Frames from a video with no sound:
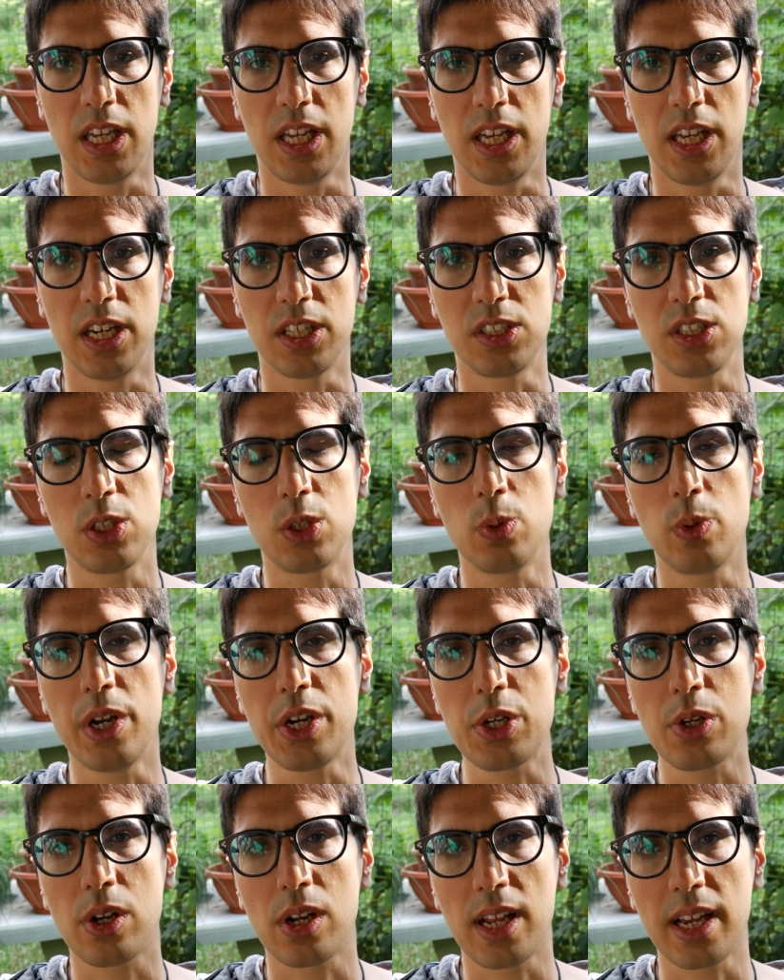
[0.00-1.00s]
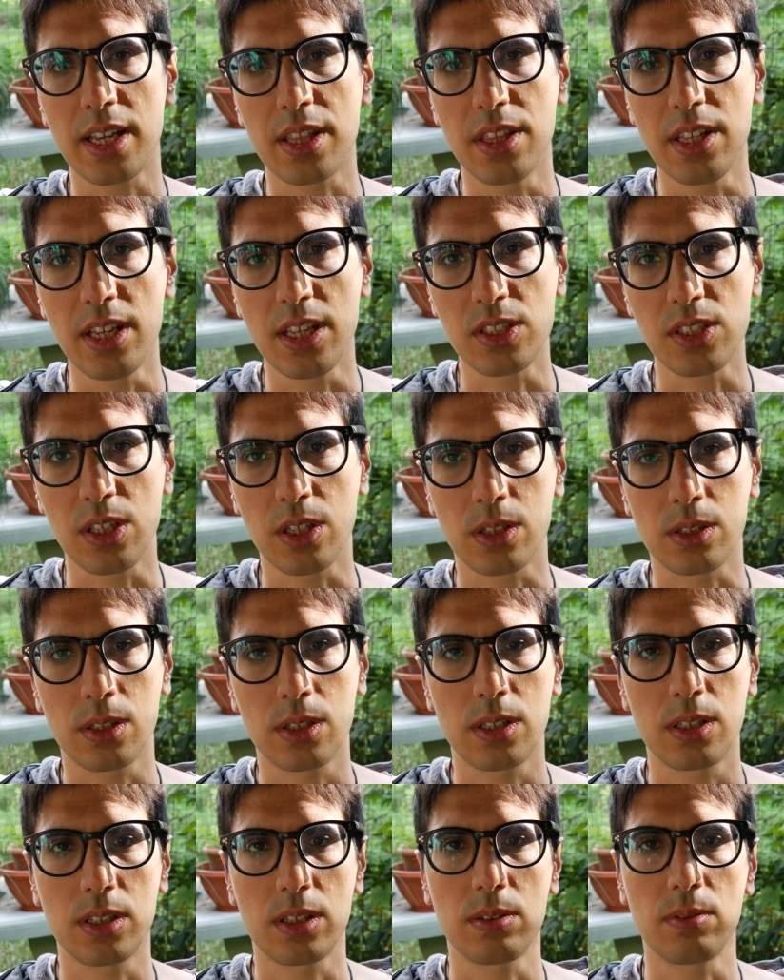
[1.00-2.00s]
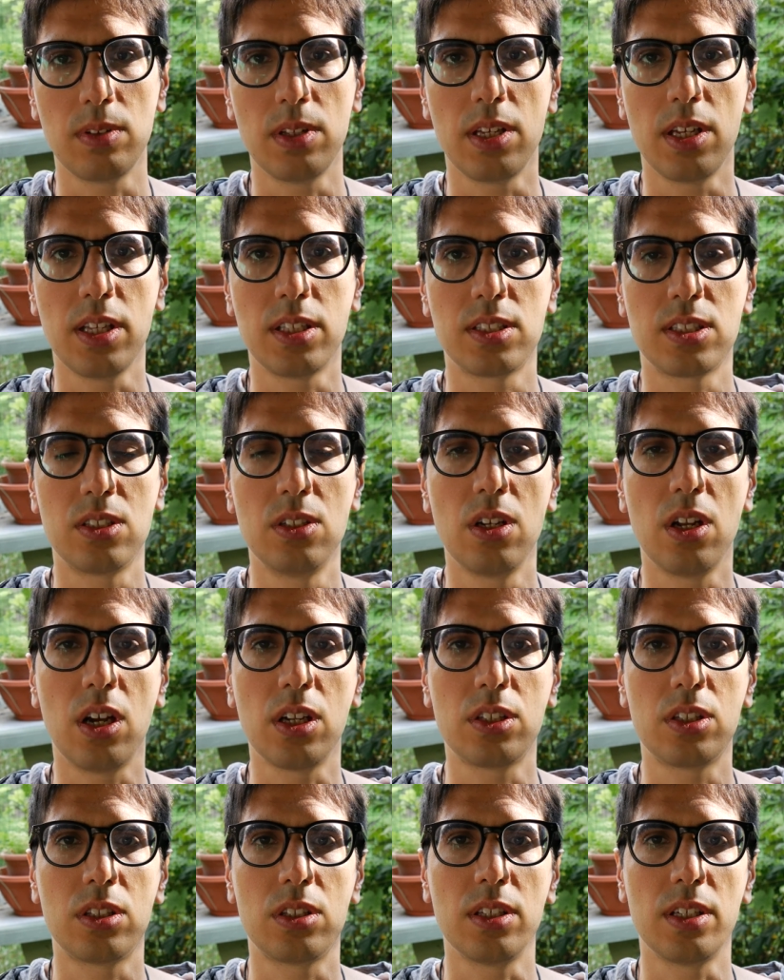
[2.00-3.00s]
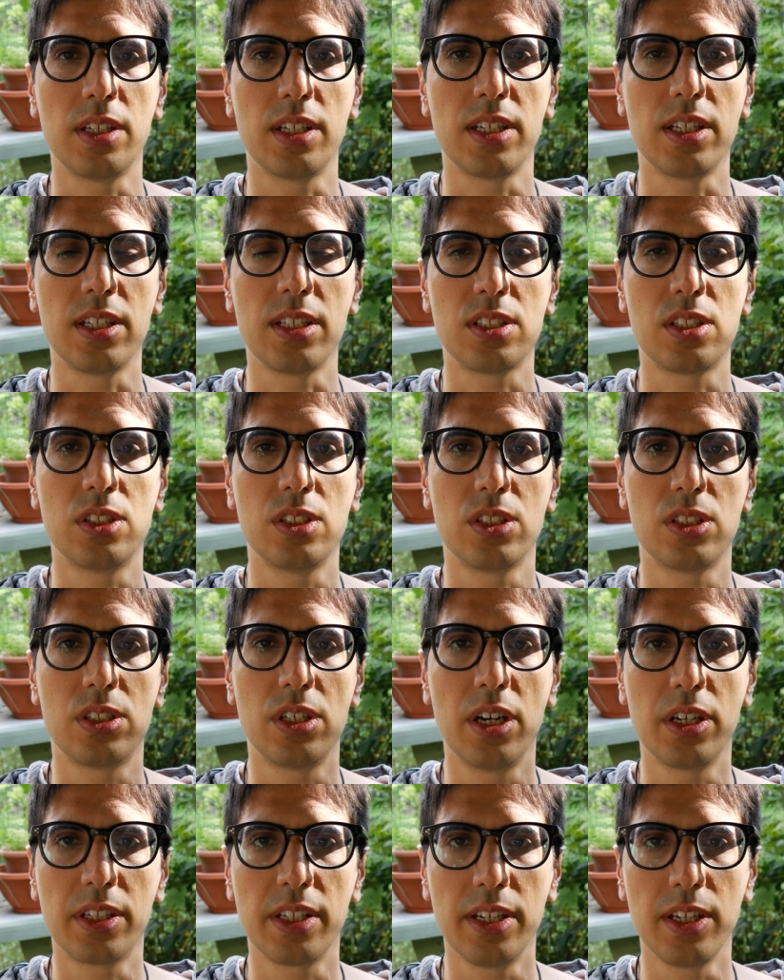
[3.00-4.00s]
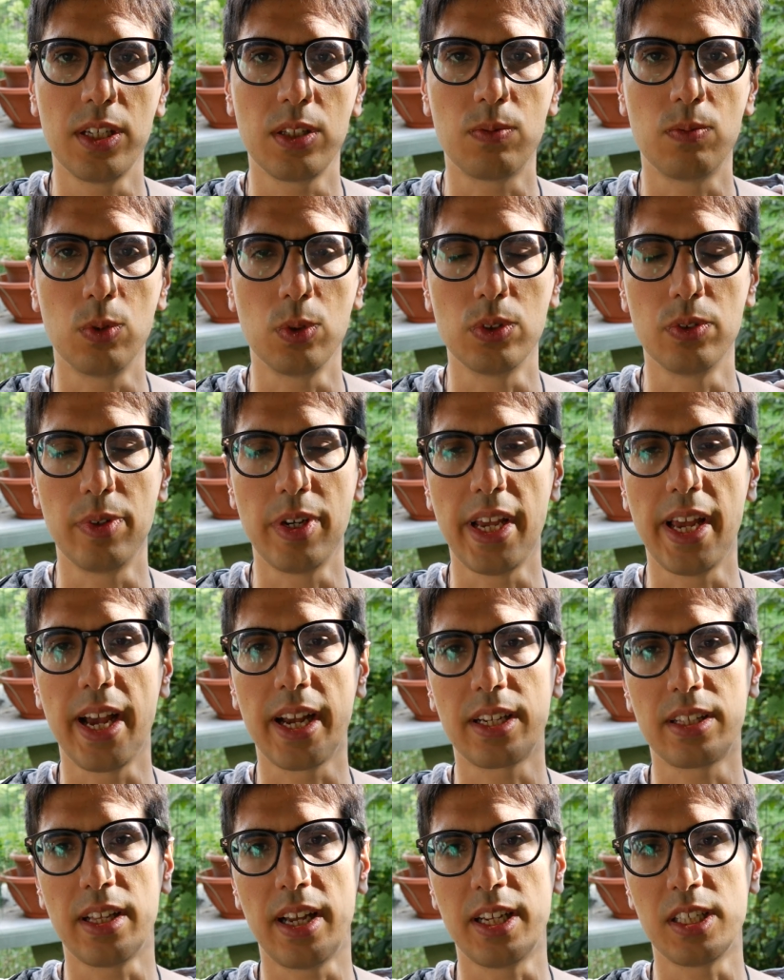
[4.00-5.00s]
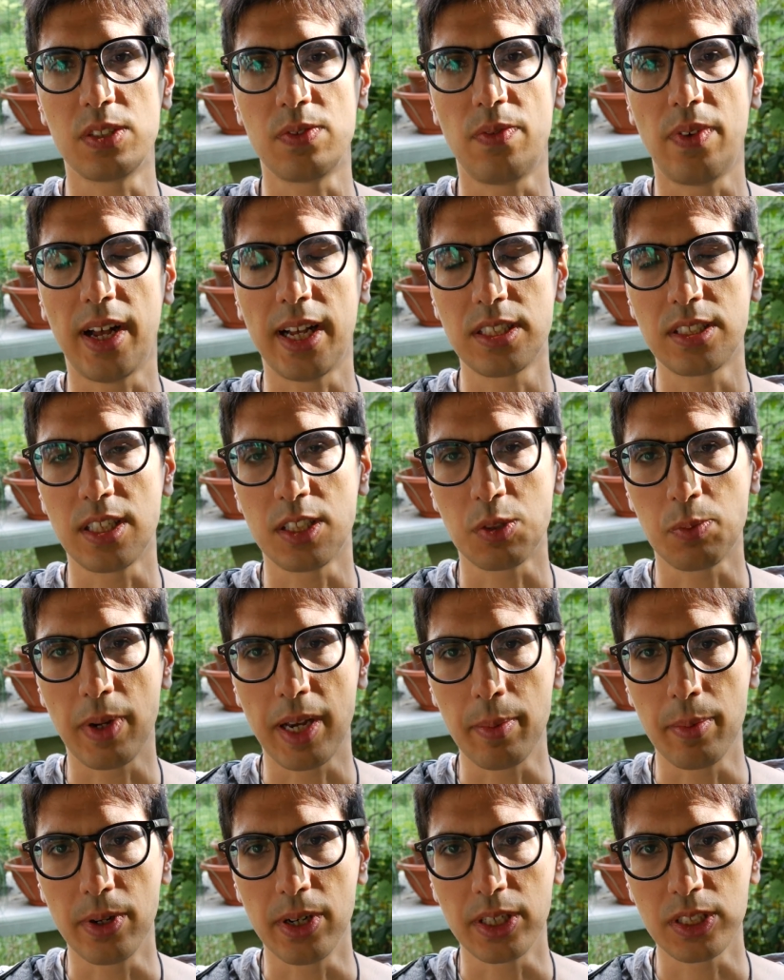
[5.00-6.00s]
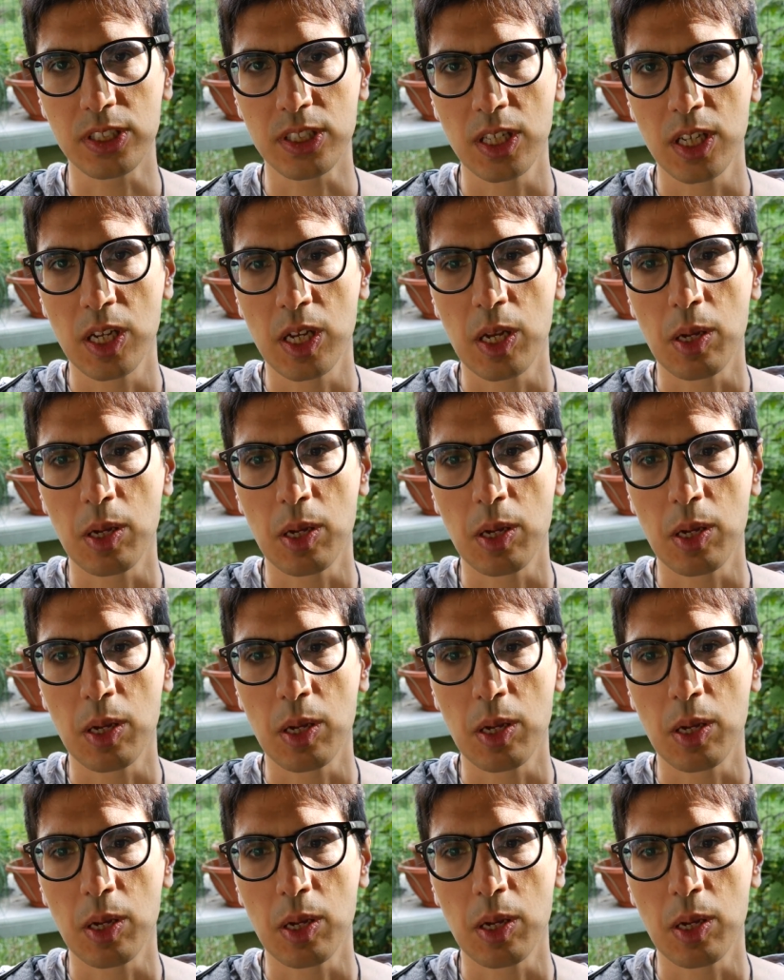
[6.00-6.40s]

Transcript: In a situation like this, it's not certain it would react as fast as my birds.